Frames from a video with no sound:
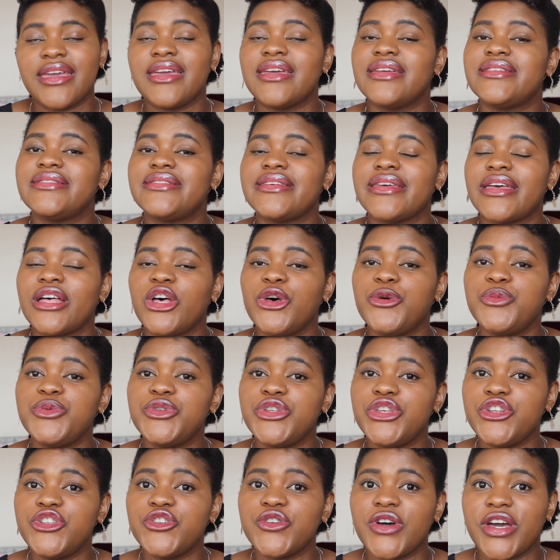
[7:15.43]
It
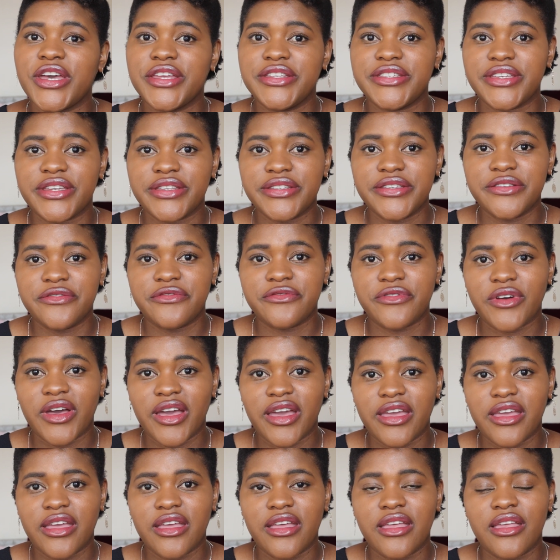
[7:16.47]
helps you to
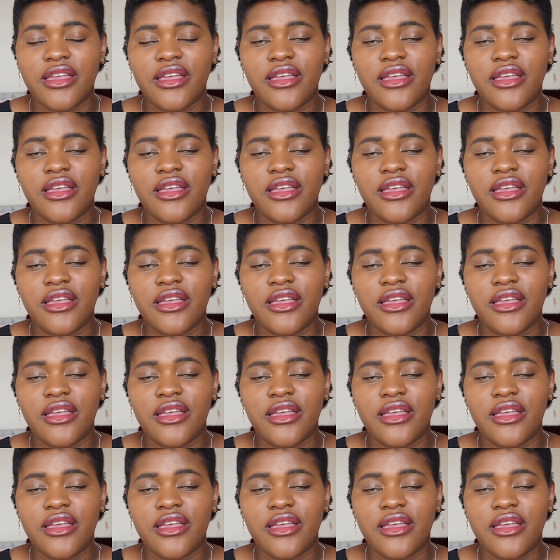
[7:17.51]
identify